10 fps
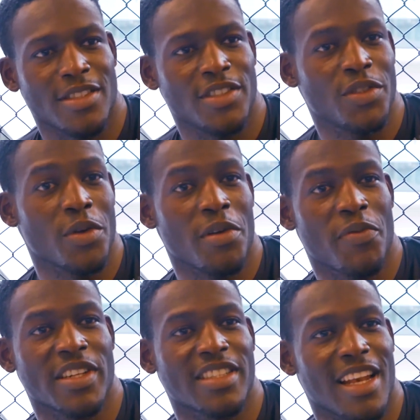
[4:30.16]
Just doing the
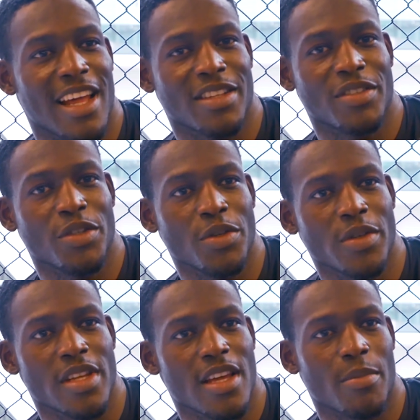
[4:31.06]
things I like to do
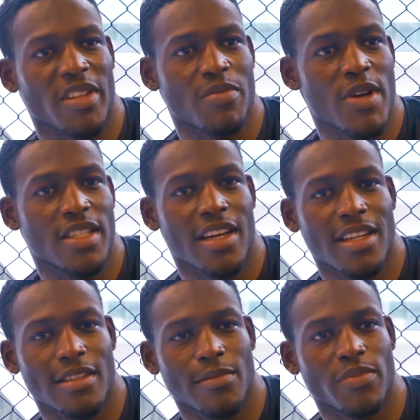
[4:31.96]
in my spare
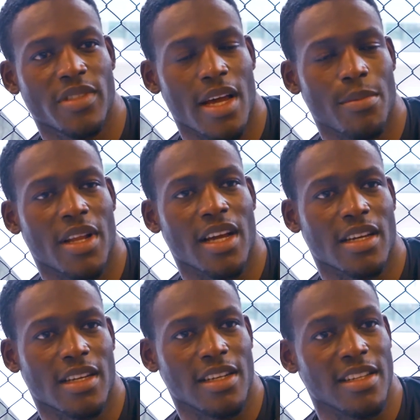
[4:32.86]
time. Like
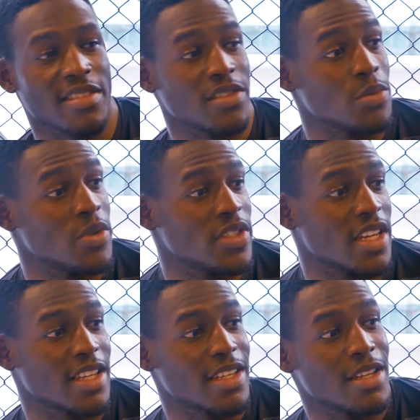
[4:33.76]
listen to
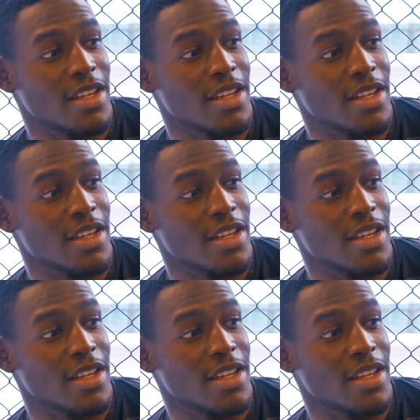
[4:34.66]
music.